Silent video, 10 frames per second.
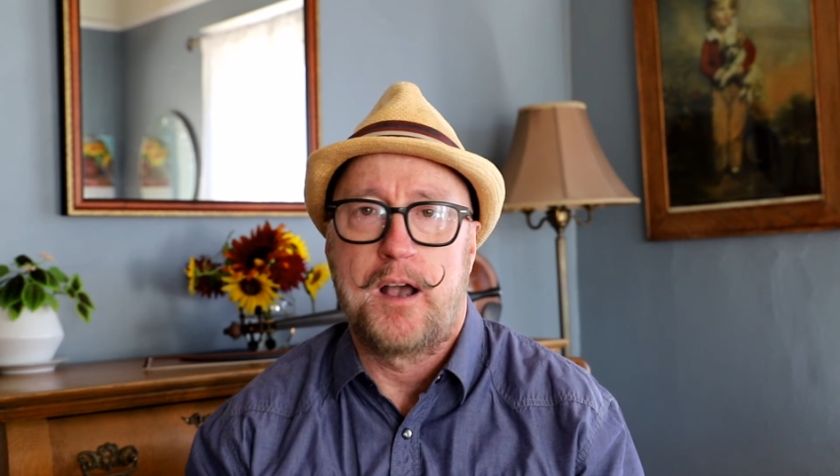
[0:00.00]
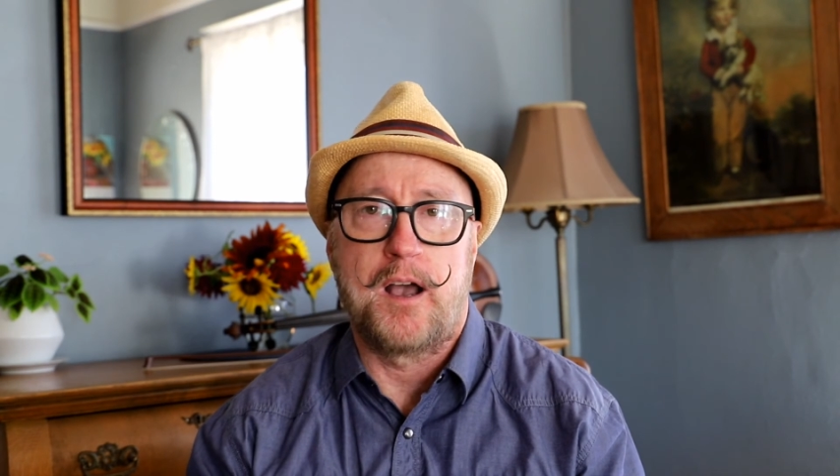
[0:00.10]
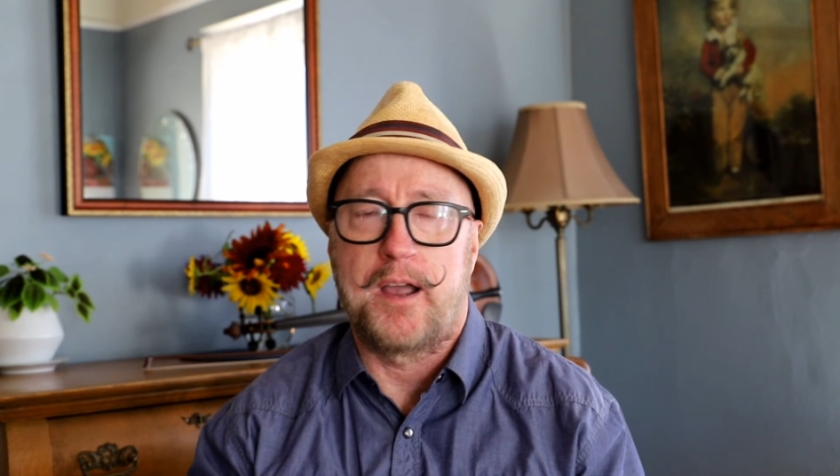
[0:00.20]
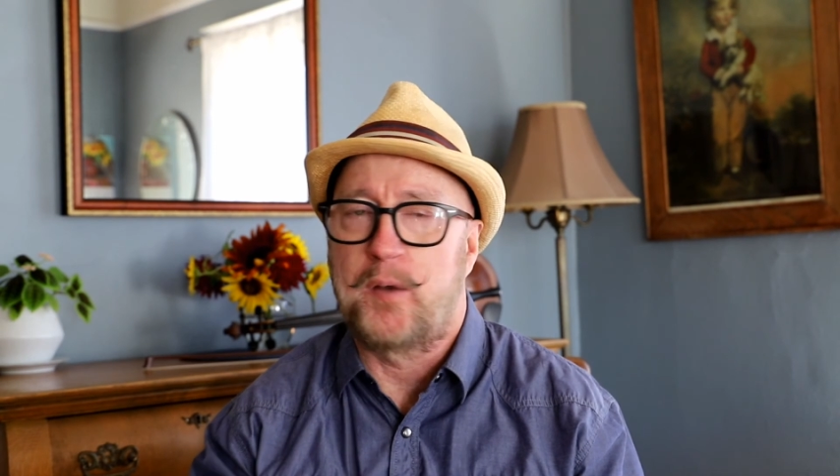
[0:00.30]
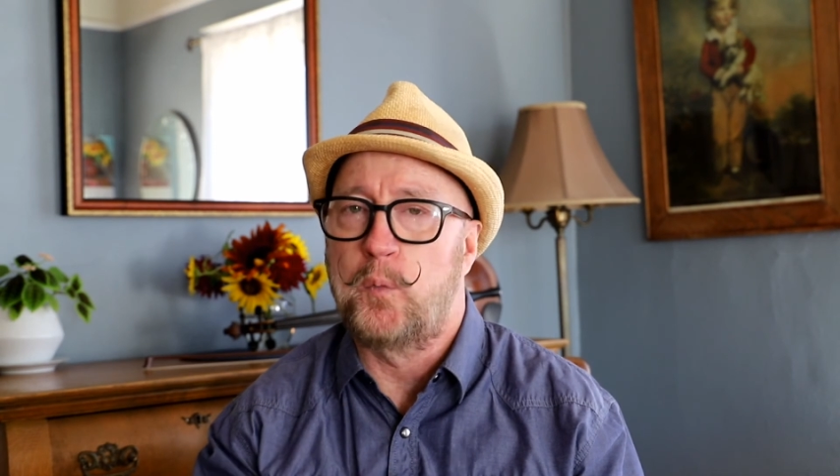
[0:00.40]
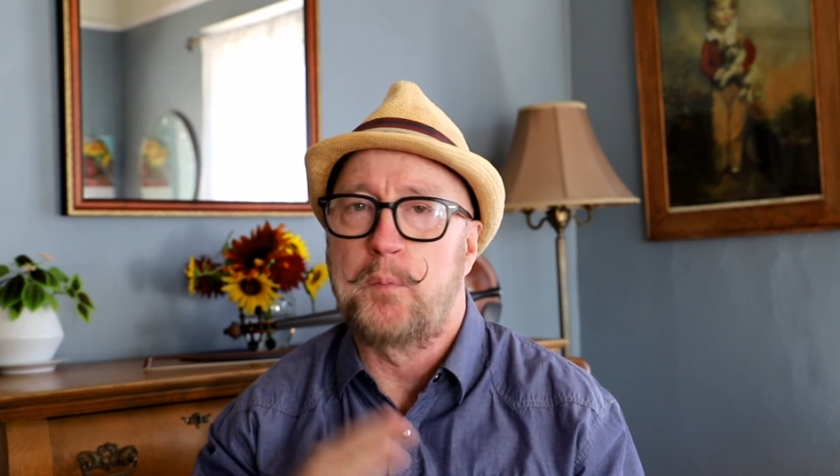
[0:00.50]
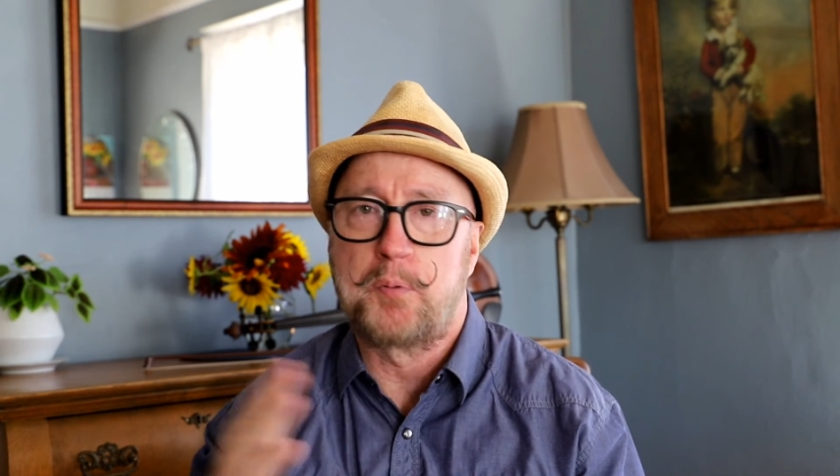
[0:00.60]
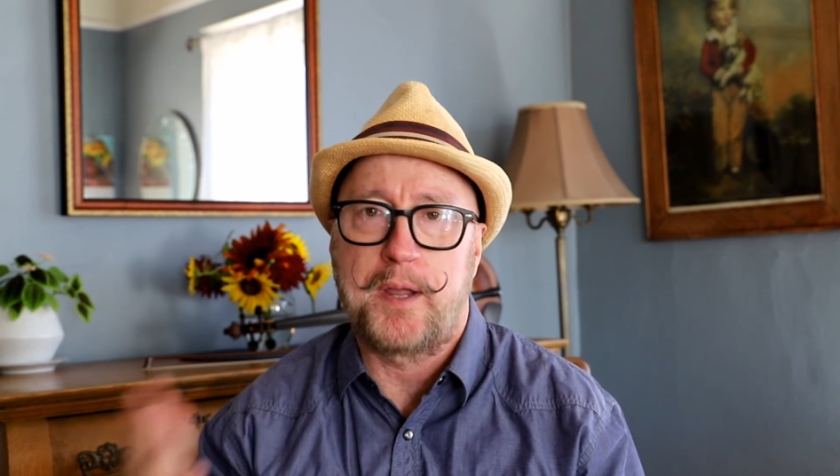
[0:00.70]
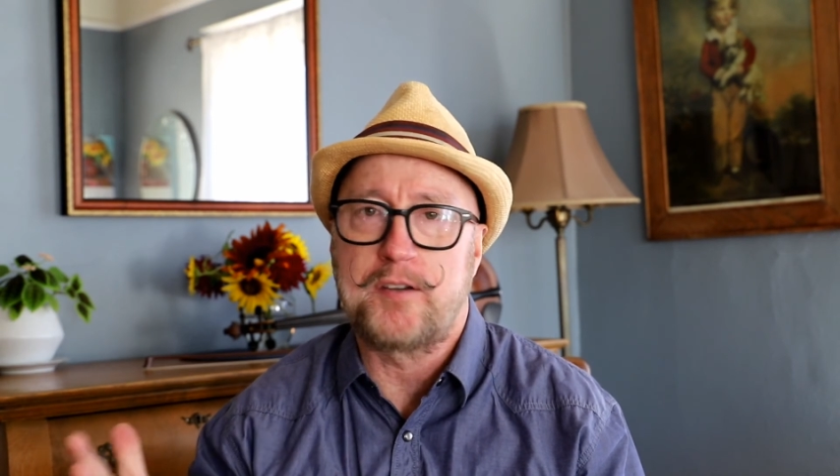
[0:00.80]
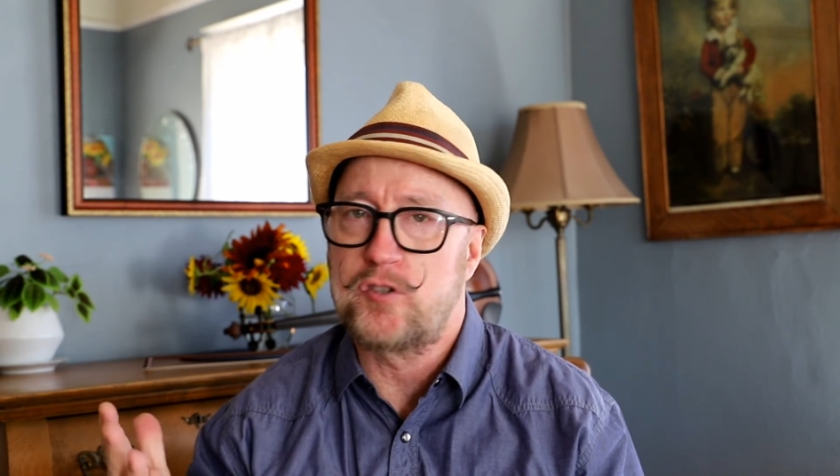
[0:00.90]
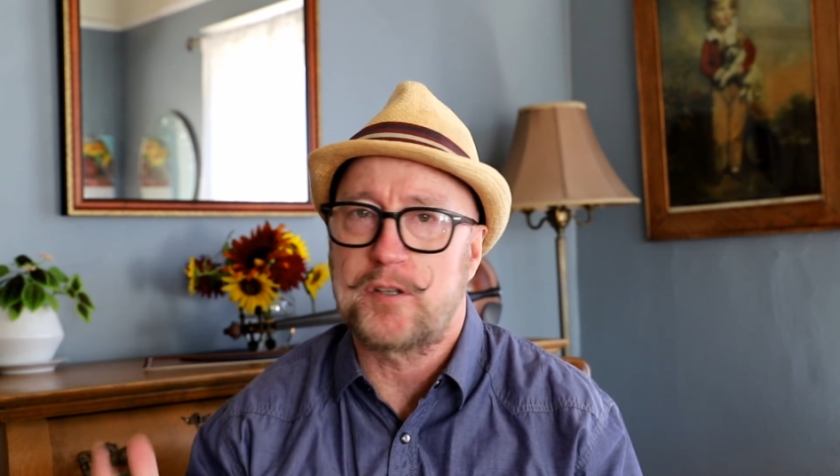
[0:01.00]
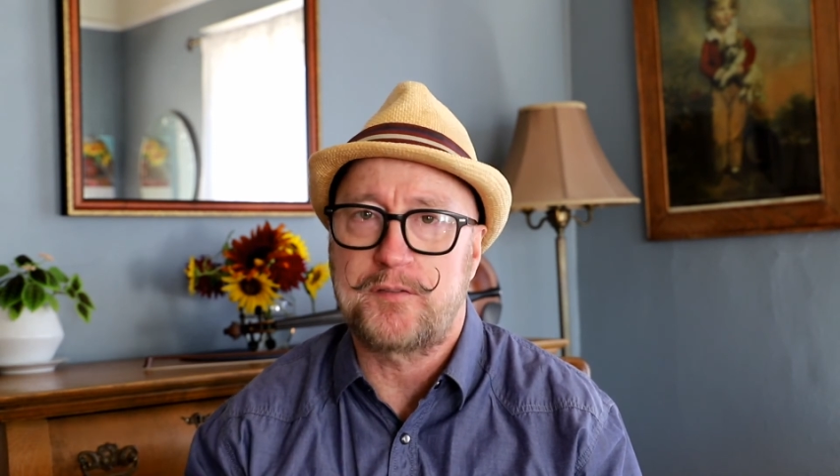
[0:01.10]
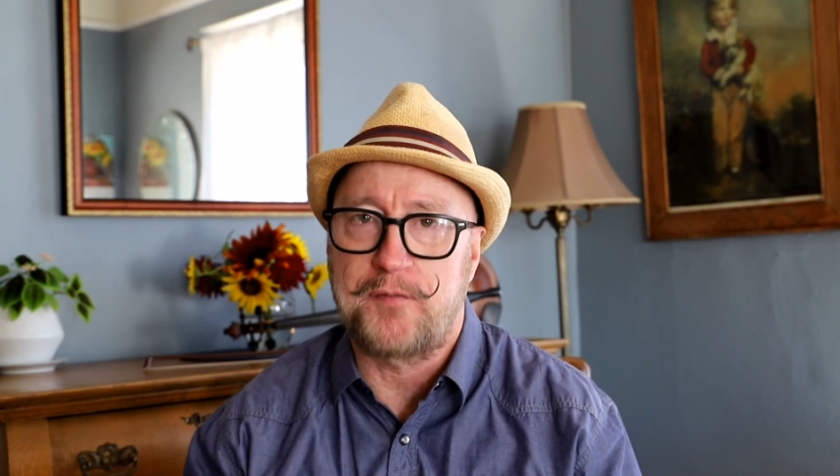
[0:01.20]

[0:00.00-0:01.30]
and will play just